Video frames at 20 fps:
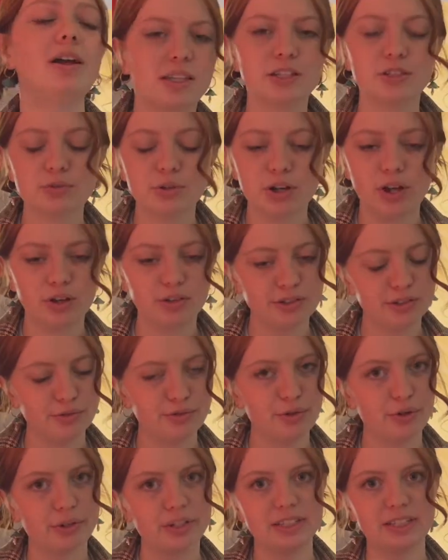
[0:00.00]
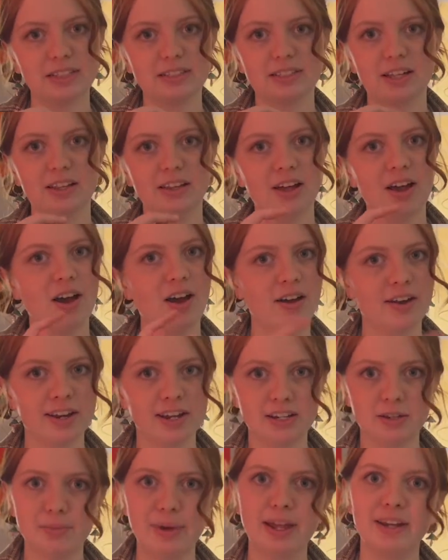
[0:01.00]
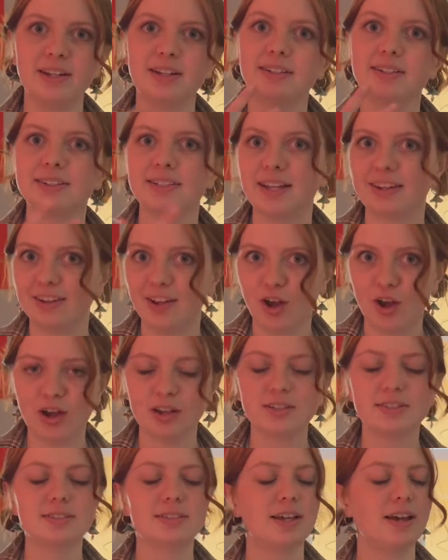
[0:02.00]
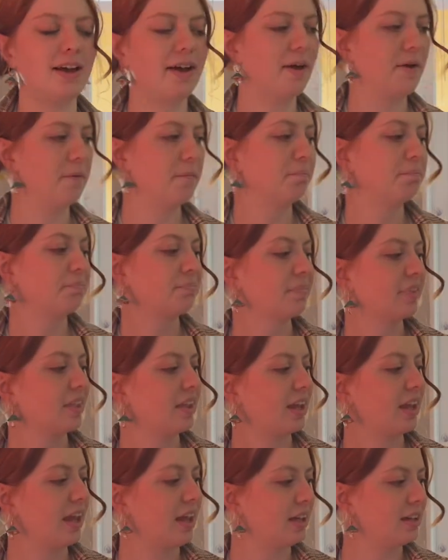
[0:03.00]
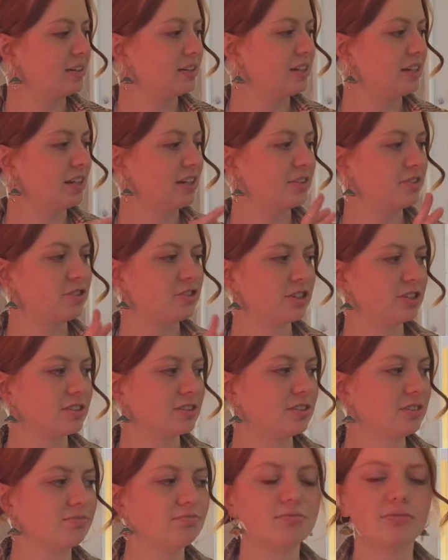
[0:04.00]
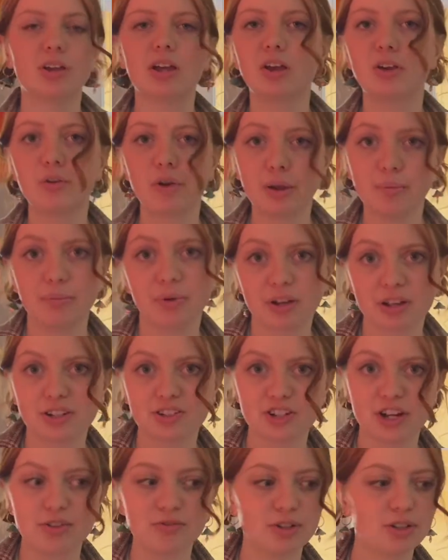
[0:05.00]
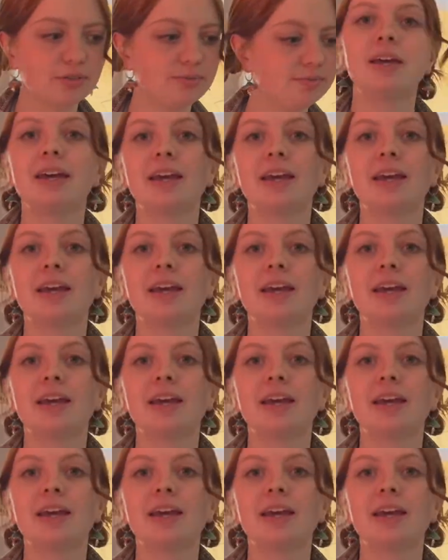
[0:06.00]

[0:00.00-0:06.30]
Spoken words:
This one also focuses a lot on independence and loss, and it's just a great book in general.